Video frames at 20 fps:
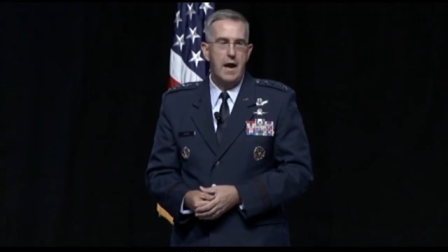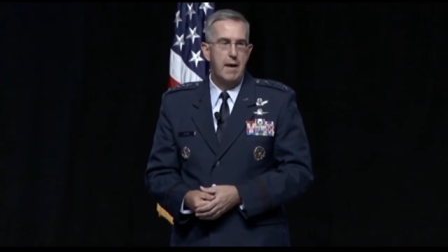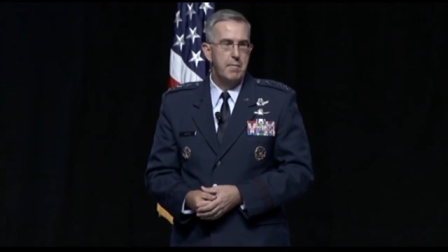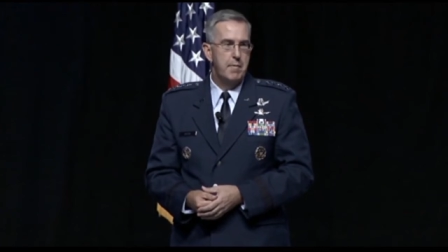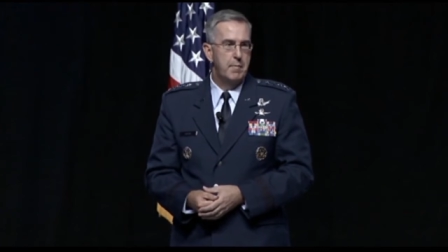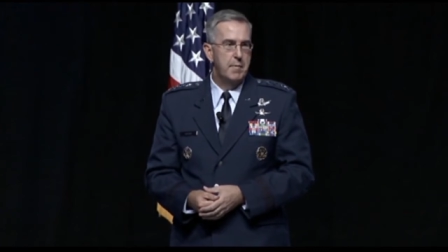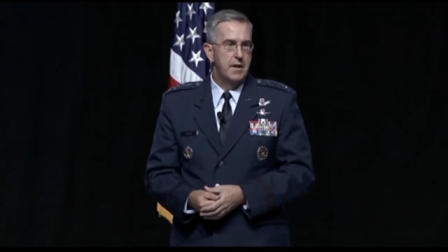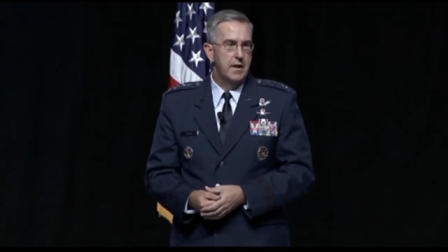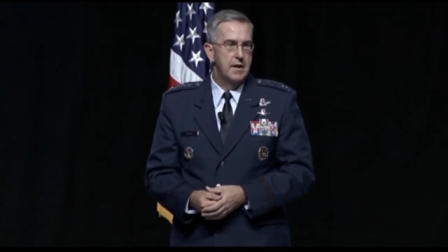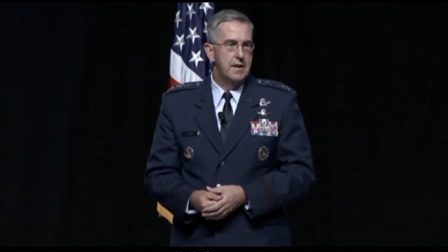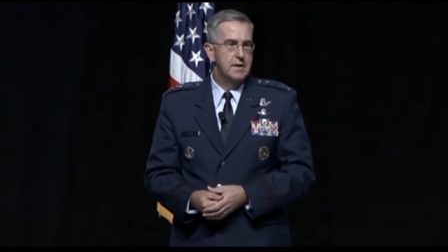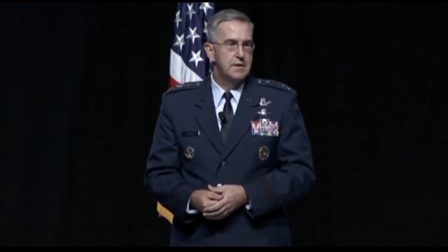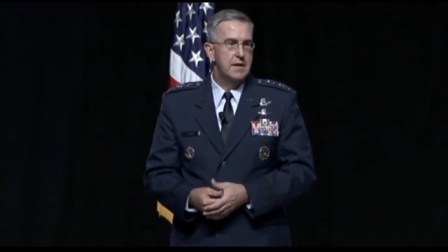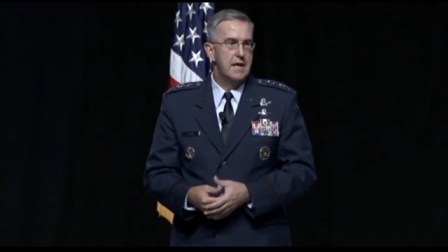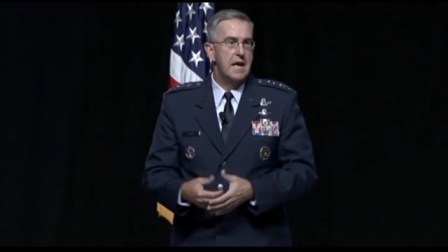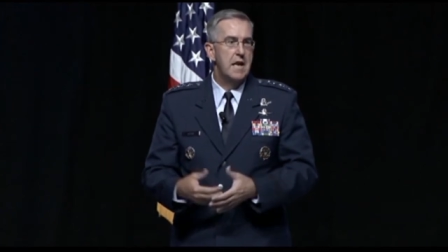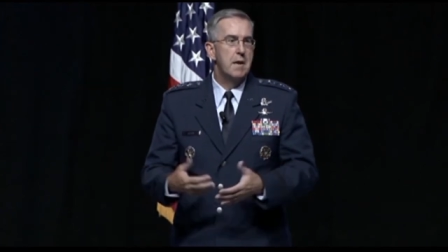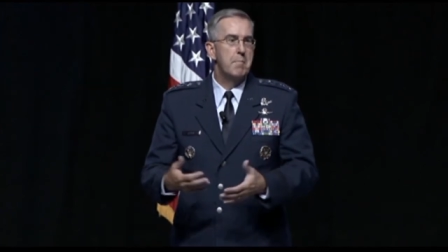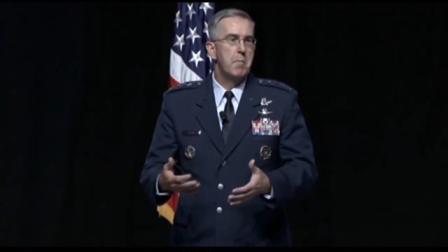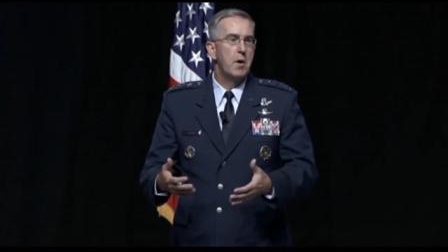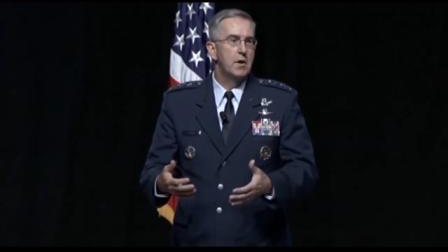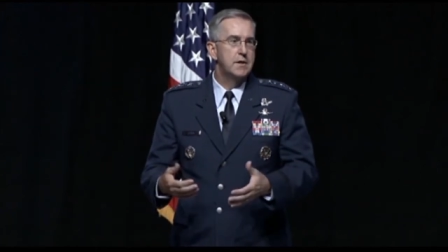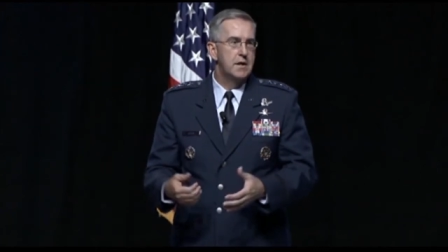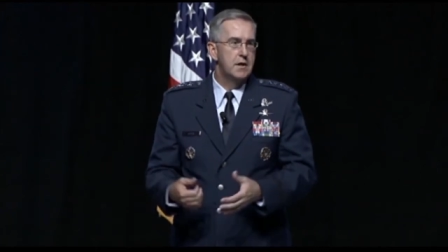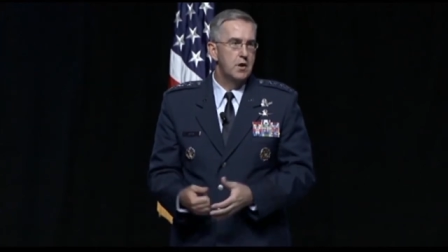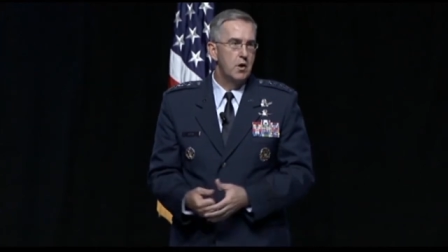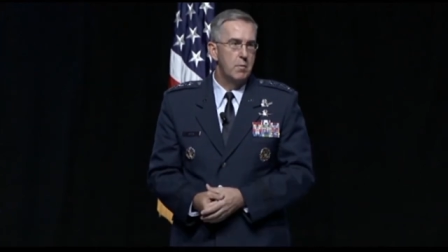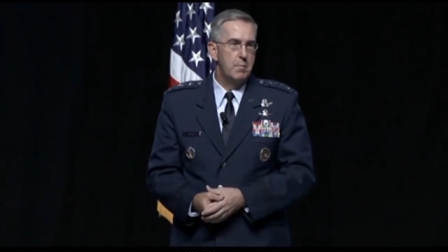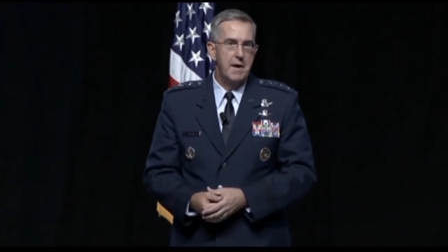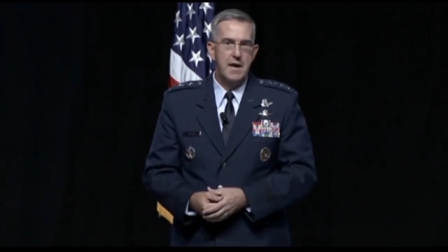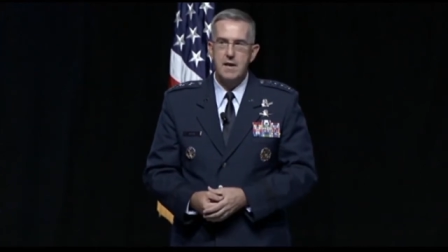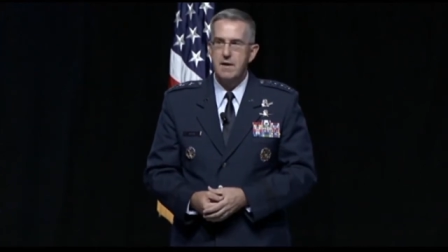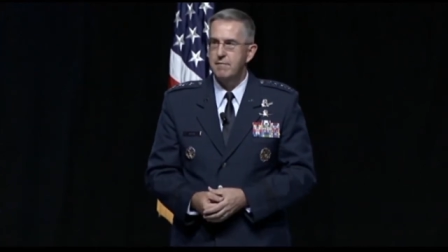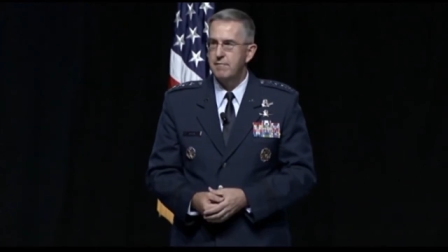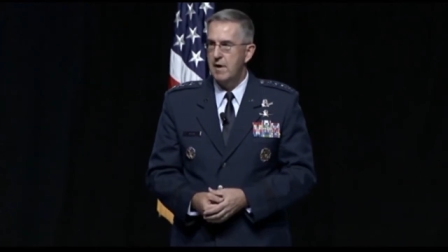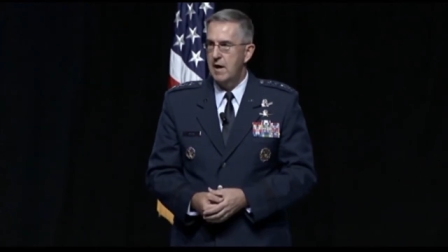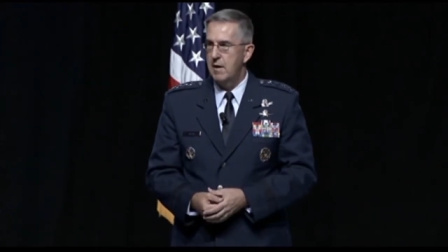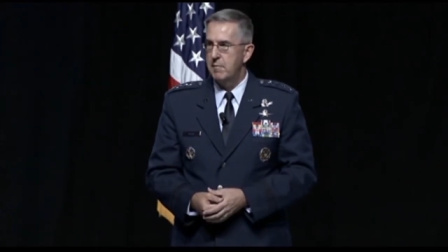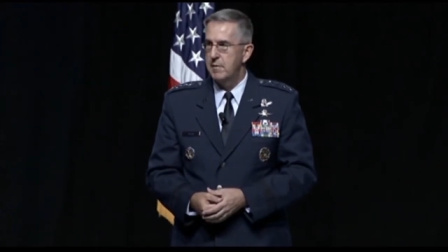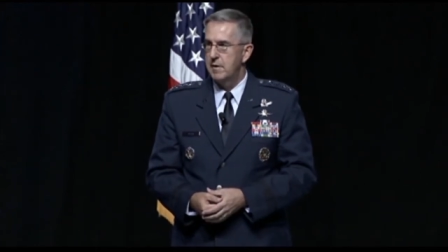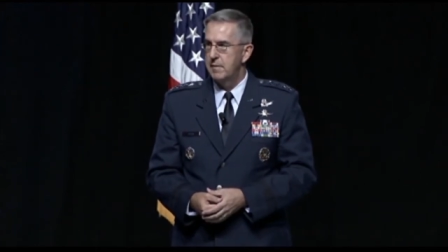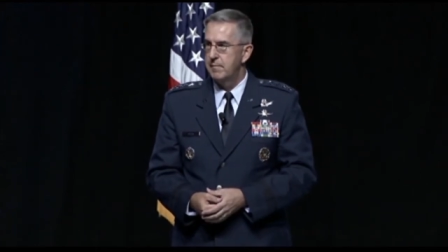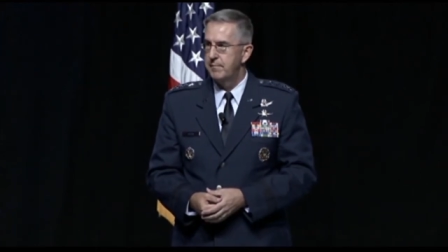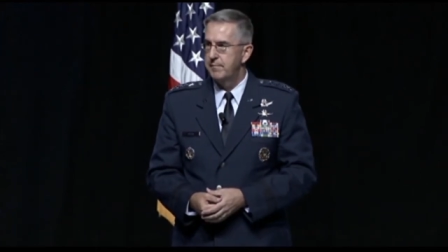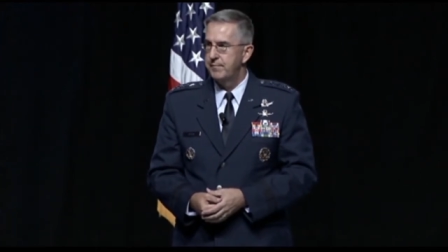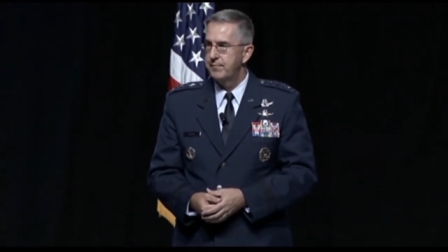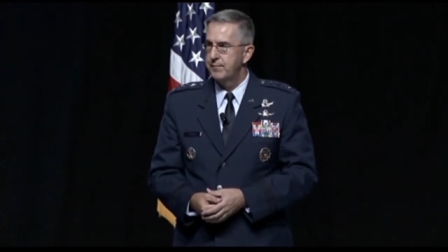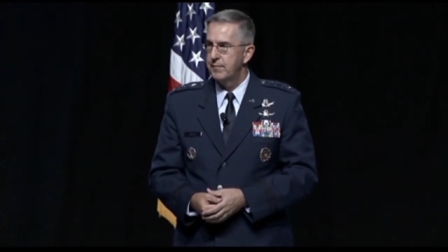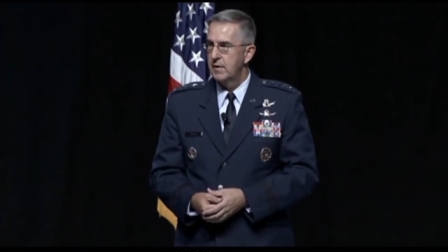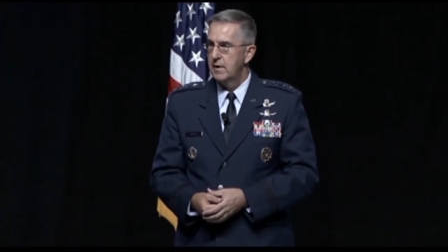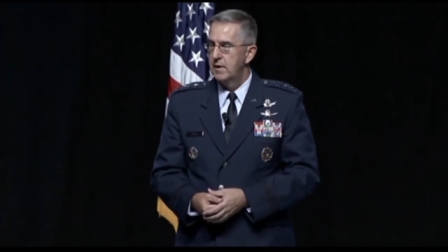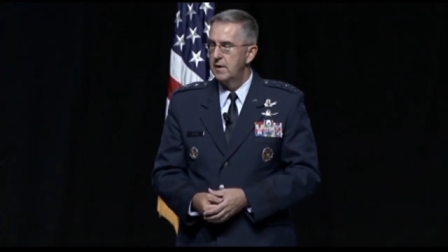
our capabilities in a multi domain environment.